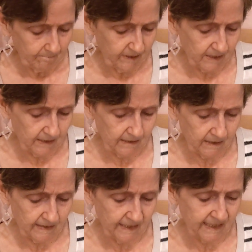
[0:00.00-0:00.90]
But
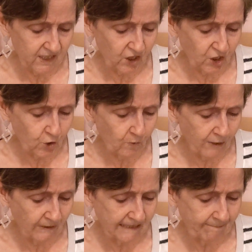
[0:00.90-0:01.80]
uh, this is a
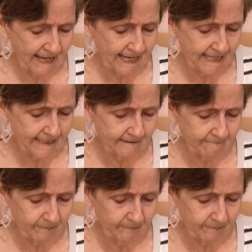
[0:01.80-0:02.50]
two-ounce bag,